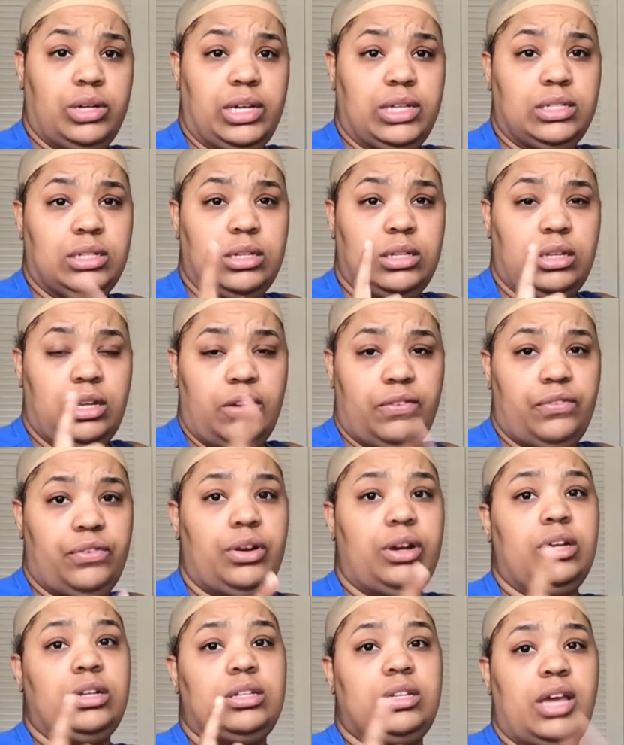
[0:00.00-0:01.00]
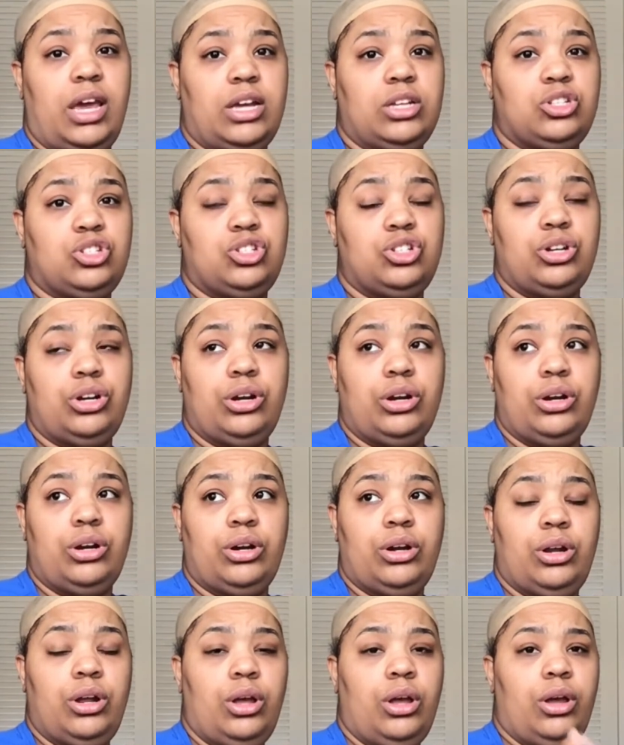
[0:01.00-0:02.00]
is a different
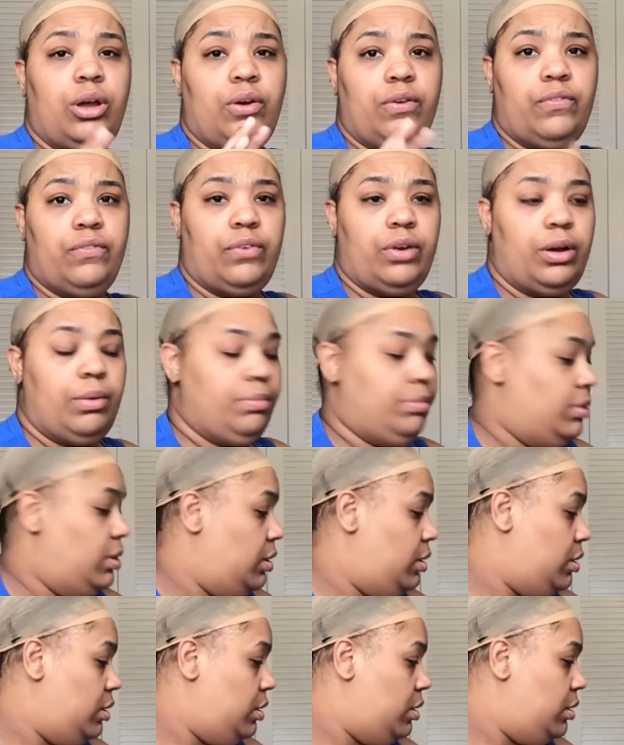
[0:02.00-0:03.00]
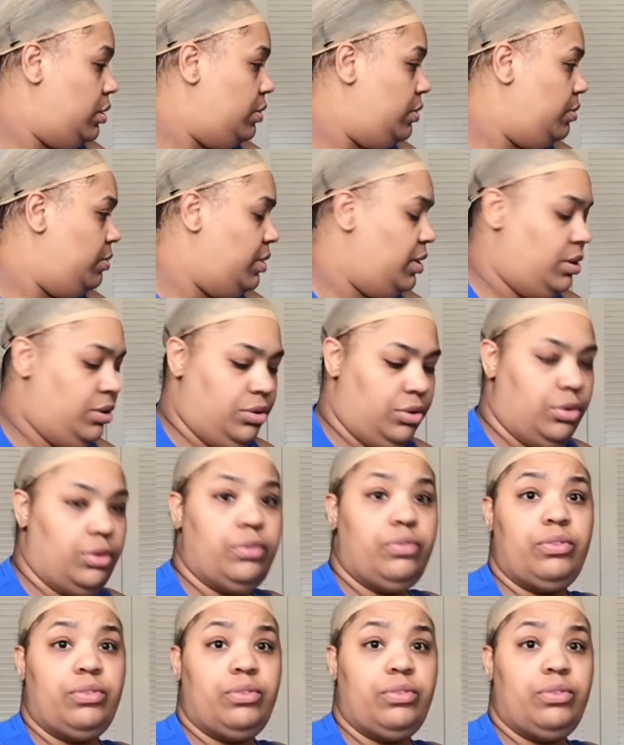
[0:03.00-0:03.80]
texture from the, what are you doing?